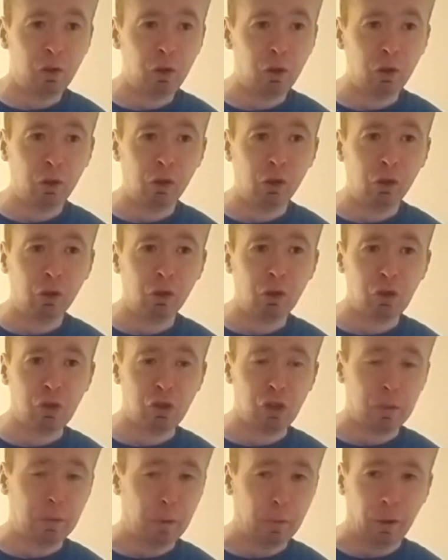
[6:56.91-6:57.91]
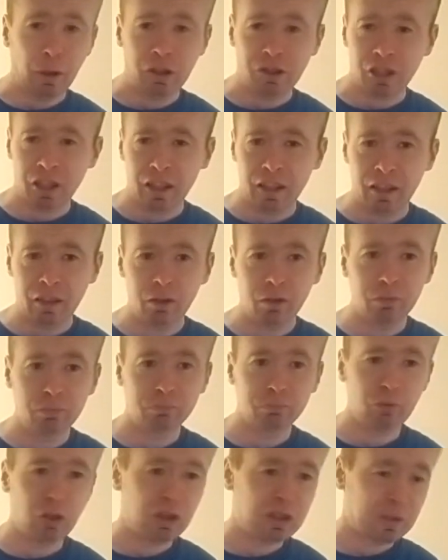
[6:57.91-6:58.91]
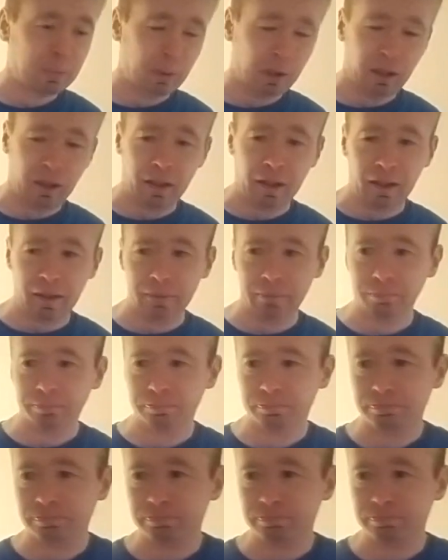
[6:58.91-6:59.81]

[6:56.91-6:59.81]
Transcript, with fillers: or triple moting or someone like that.